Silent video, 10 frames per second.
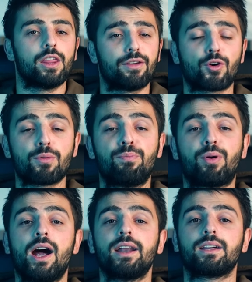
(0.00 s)
The fourth
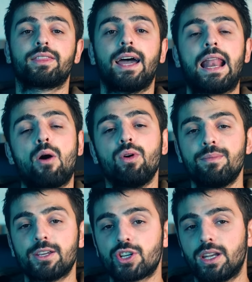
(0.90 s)
product that I will
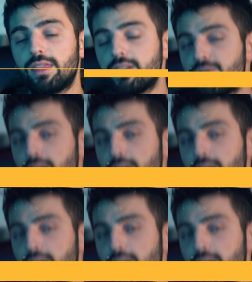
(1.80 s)
mention in this